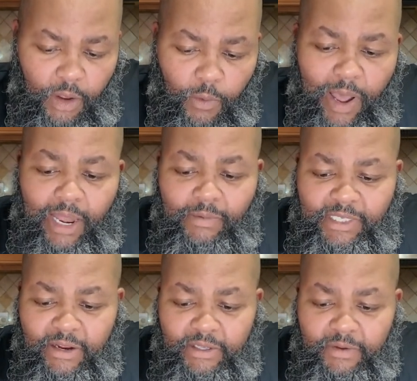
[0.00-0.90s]
while I was
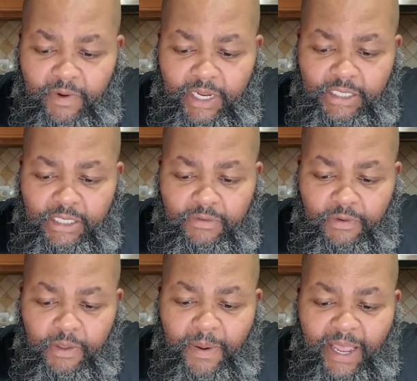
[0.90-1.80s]
there at the range
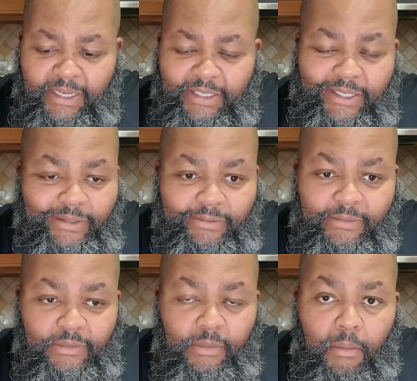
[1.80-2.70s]
for the past
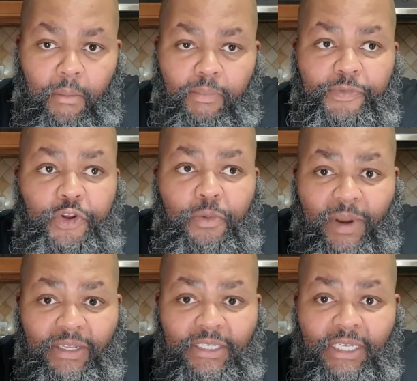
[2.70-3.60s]
2
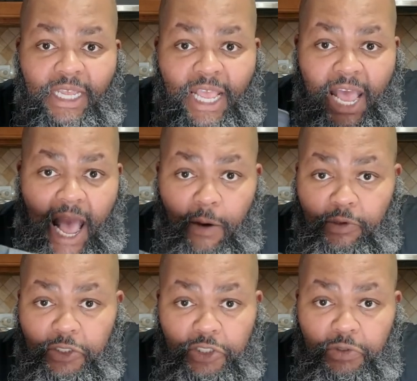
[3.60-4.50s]
months, I
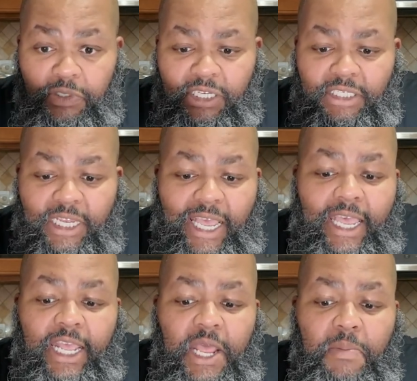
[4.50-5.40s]
would shoot this,
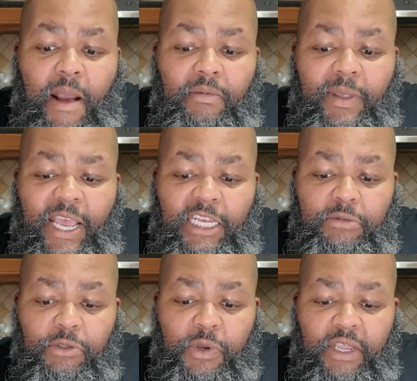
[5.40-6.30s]
and it probably has
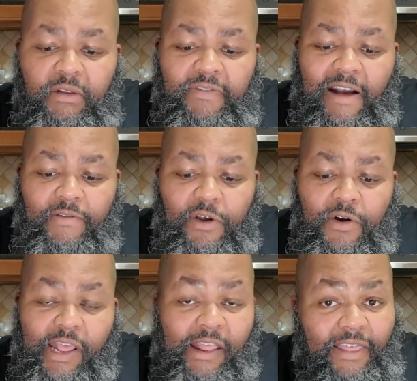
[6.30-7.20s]
between 500
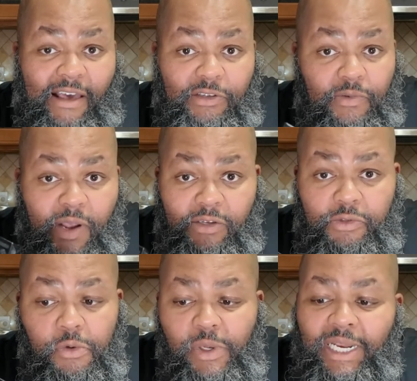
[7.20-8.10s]
and 1,000 rounds
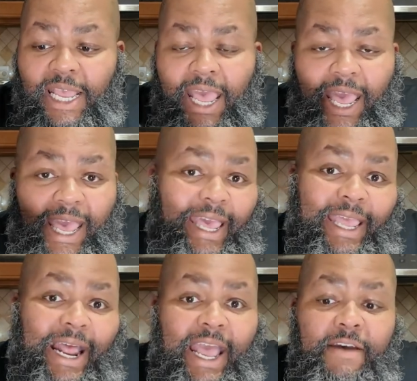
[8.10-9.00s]
through it,
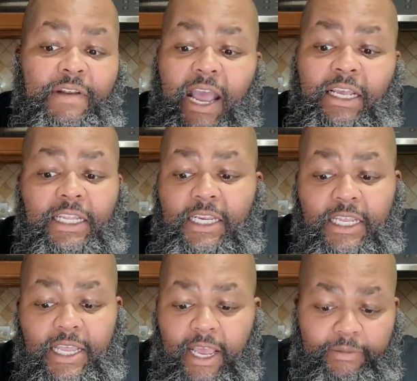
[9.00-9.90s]
and I have not cleaned
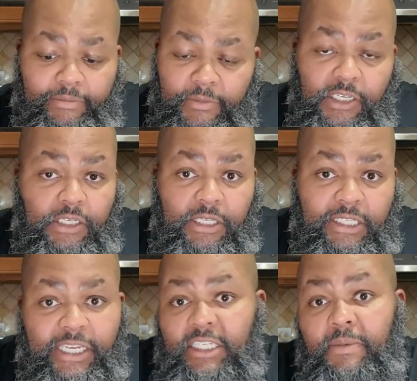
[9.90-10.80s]
it yet. This is a
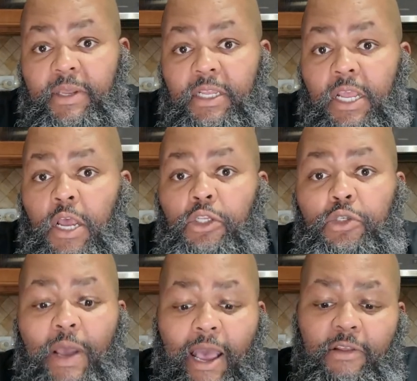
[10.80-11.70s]
testament
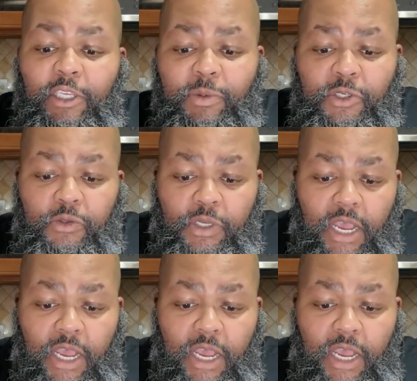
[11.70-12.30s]
to how these pistols